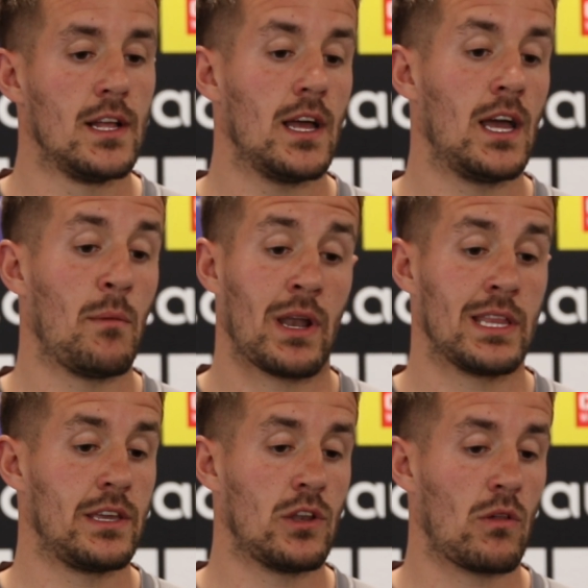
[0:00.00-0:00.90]

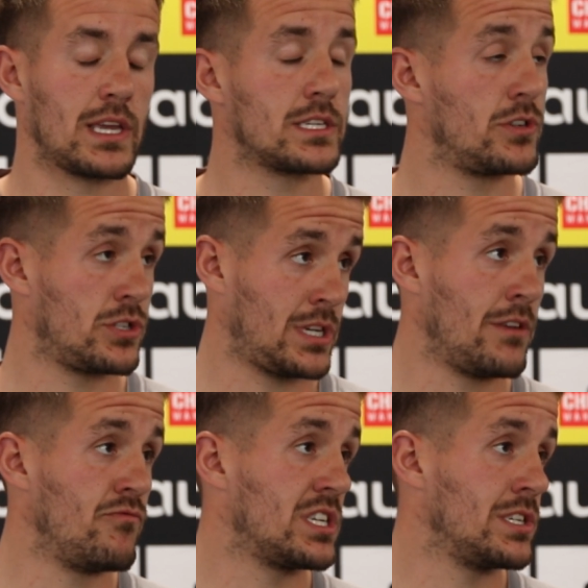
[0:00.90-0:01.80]
Apparently, you know, like you just
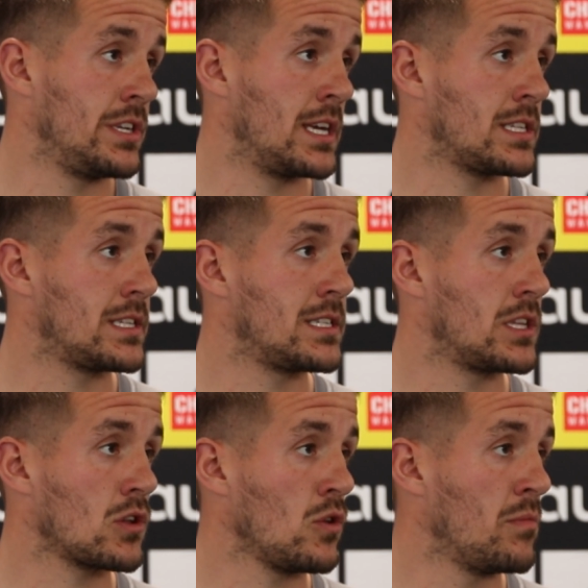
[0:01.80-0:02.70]
said, in recent years,
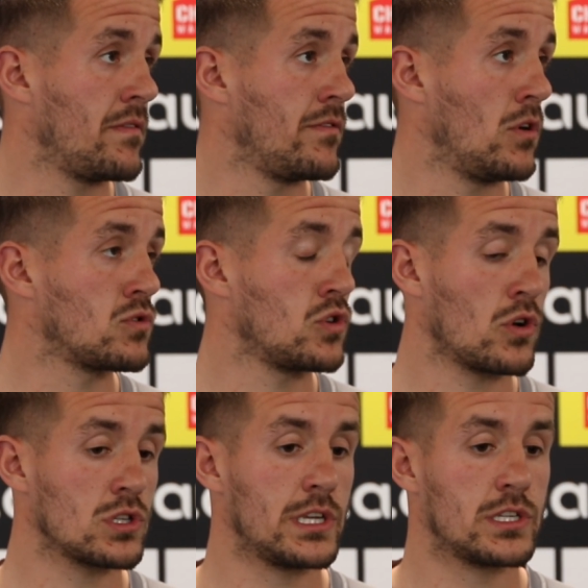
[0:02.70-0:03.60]
the club have
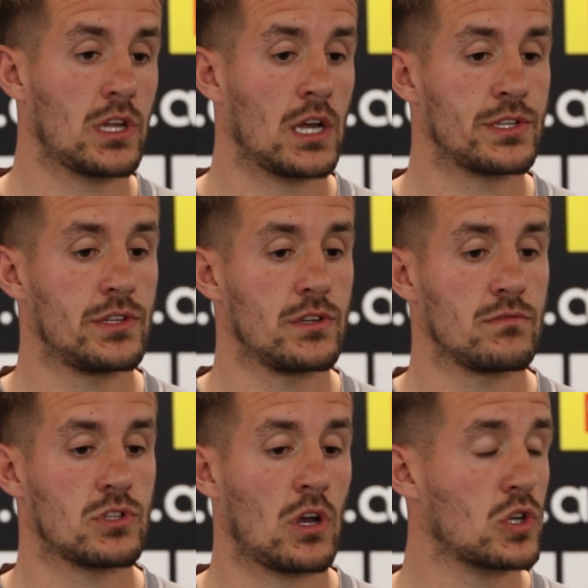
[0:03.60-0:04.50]
notoriously started
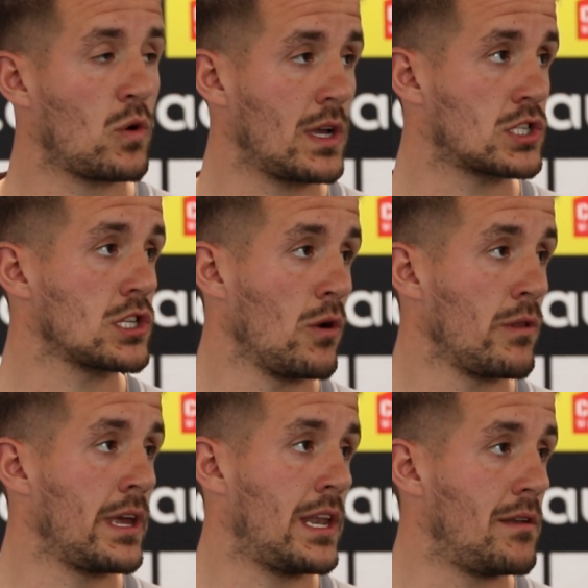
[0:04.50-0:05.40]
quite
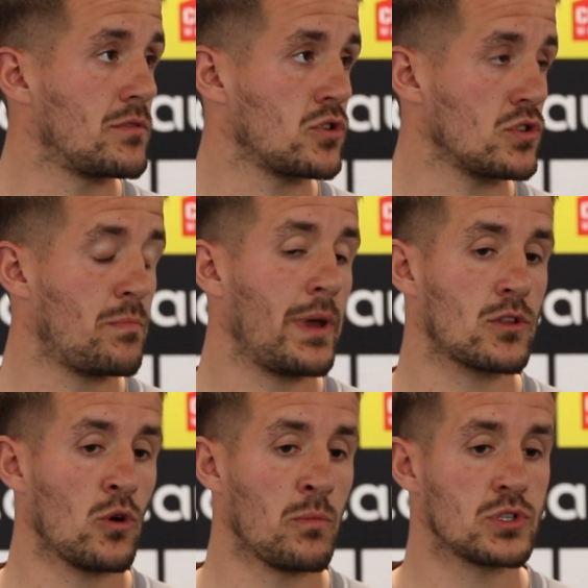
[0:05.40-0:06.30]
slowly and then sort of
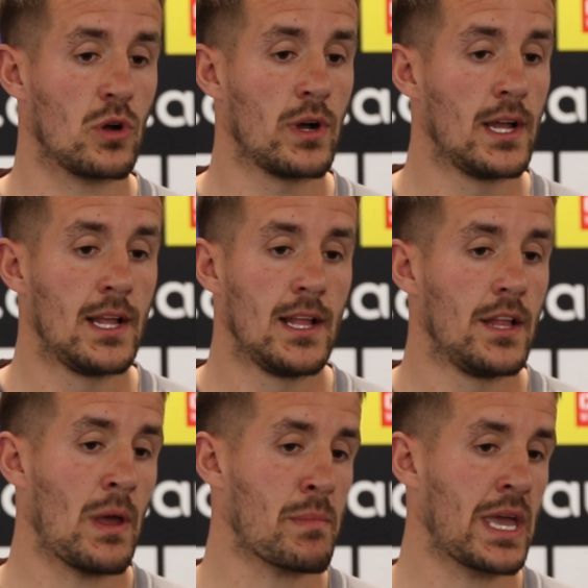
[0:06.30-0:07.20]
picked up. So
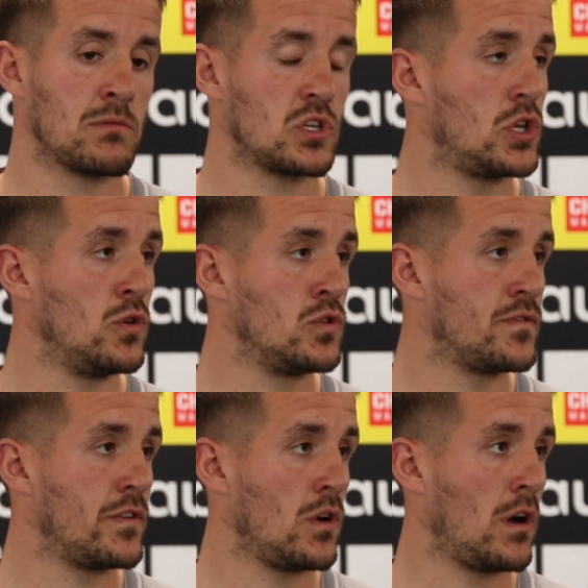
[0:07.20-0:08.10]
them games are
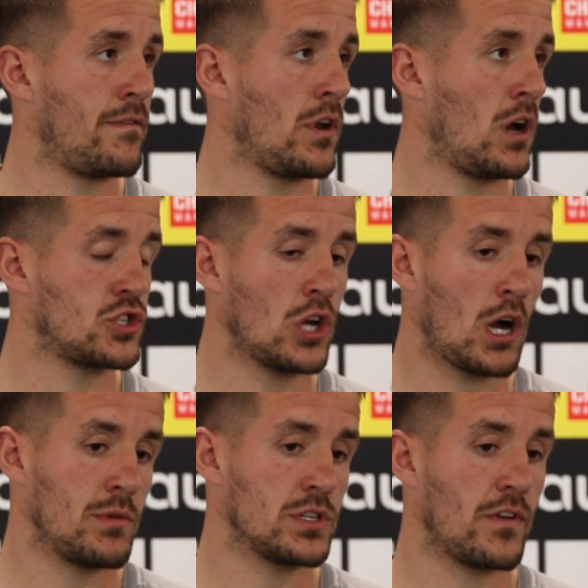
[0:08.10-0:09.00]
huge for our
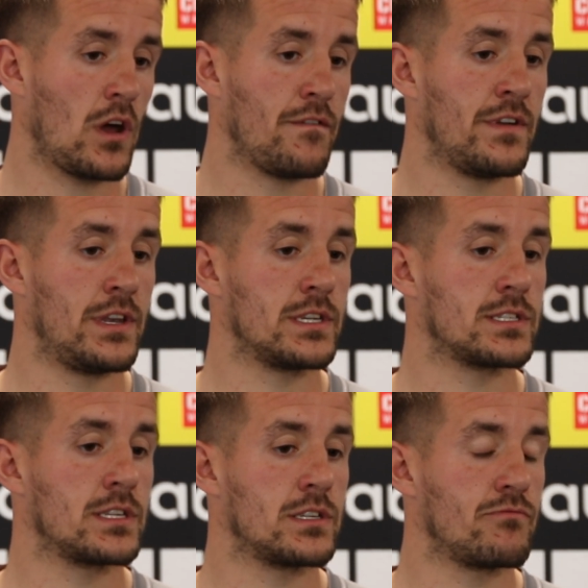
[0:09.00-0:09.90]
sharpness, for our
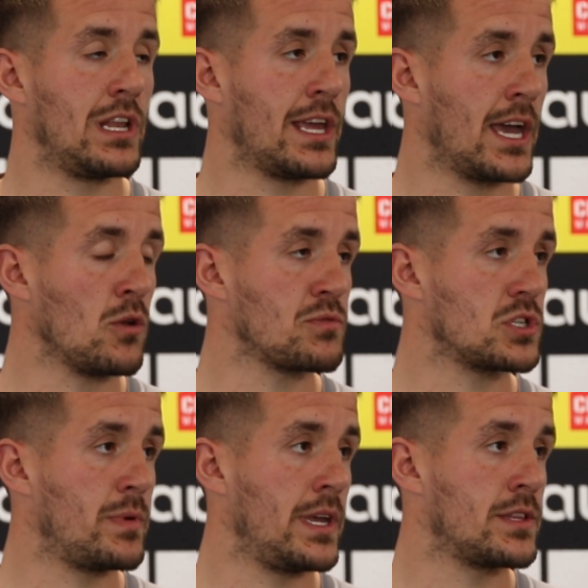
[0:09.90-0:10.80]
fitness to really getting up
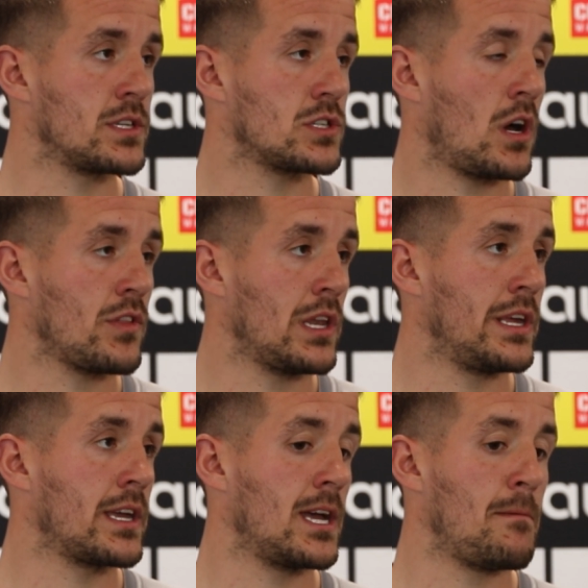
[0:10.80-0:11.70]
to speed to start the
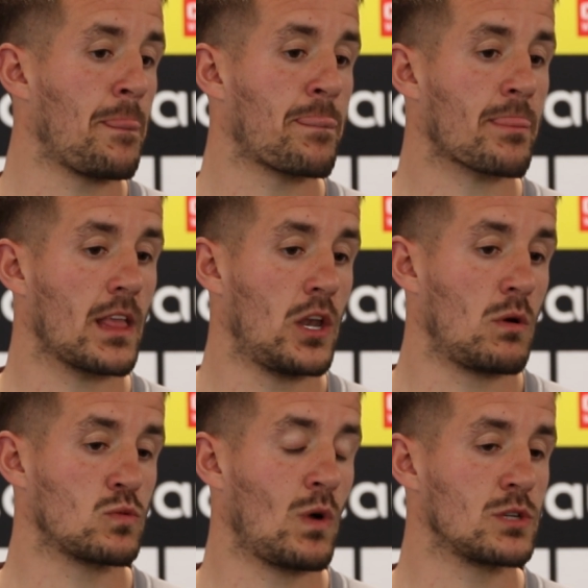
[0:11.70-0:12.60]
league, you
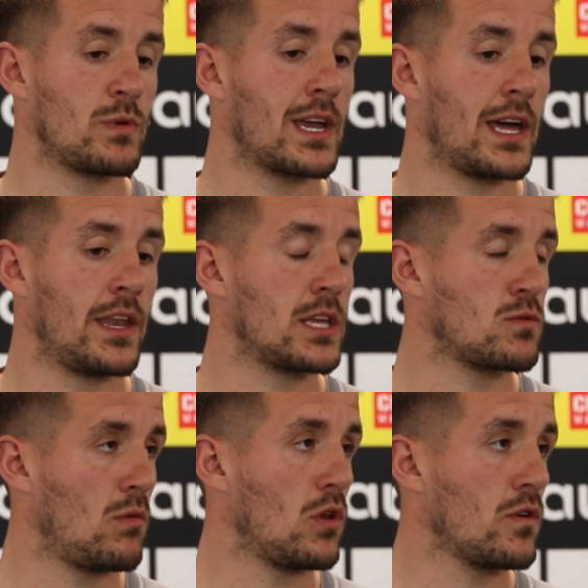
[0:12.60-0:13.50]
know, as well as we can, and
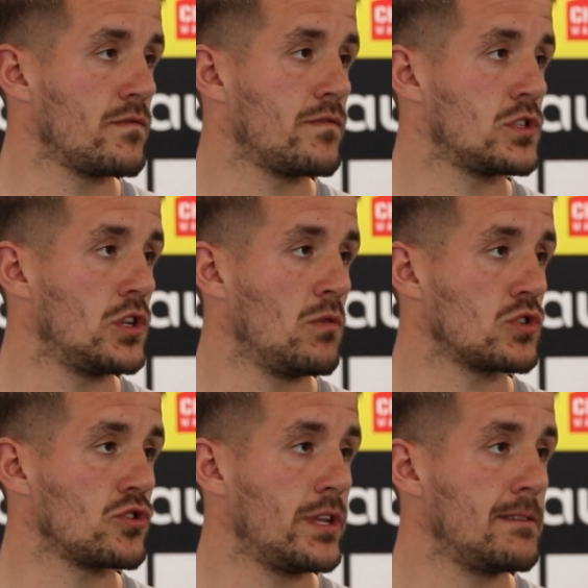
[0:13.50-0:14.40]
that's what we're looking to do
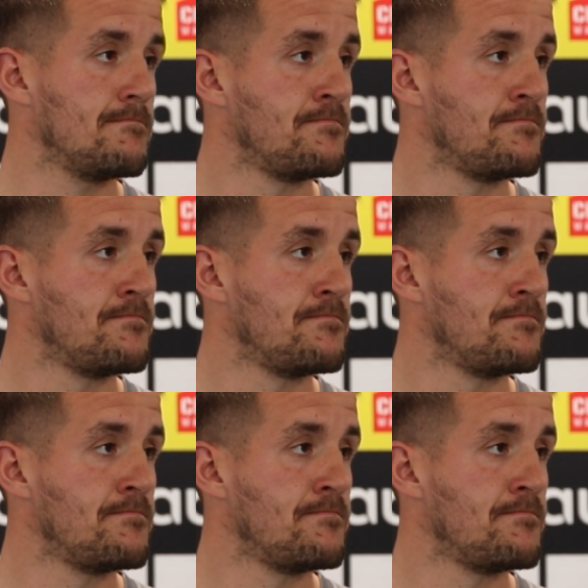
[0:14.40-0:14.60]
on Sunday.